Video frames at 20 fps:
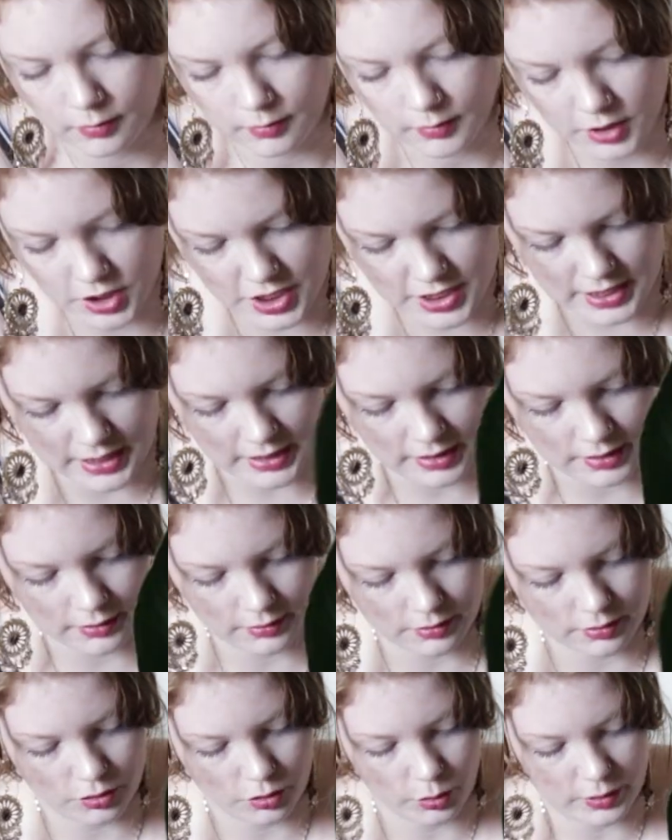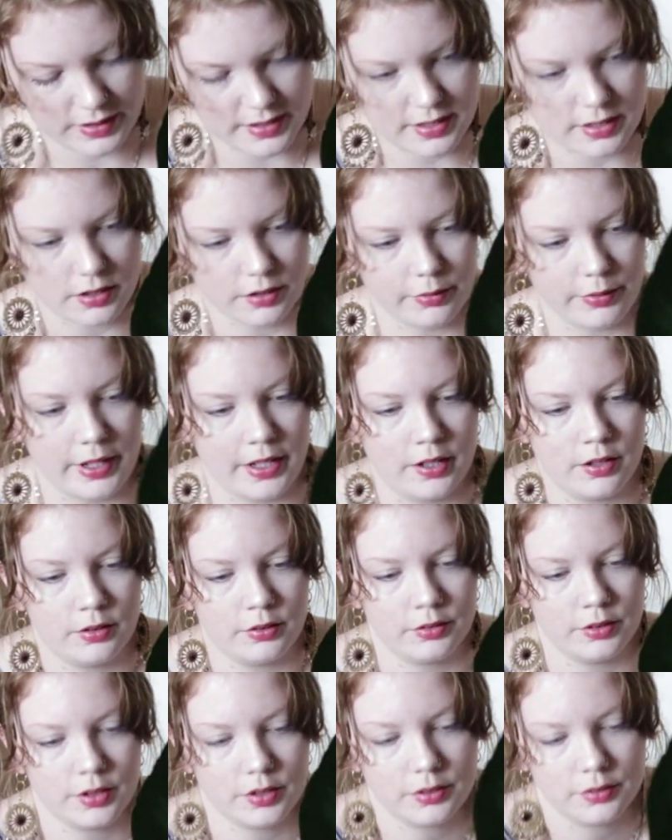I just kind of twist it
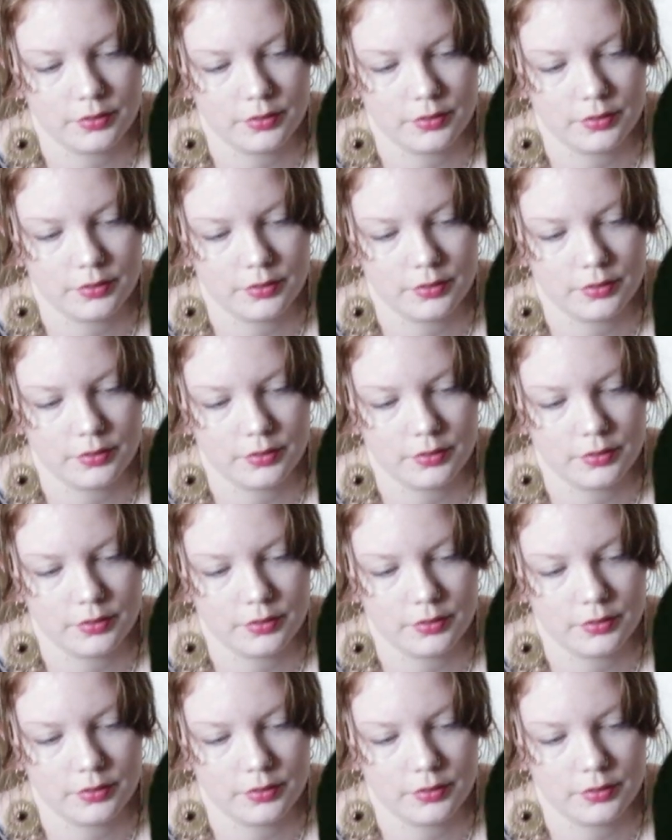around.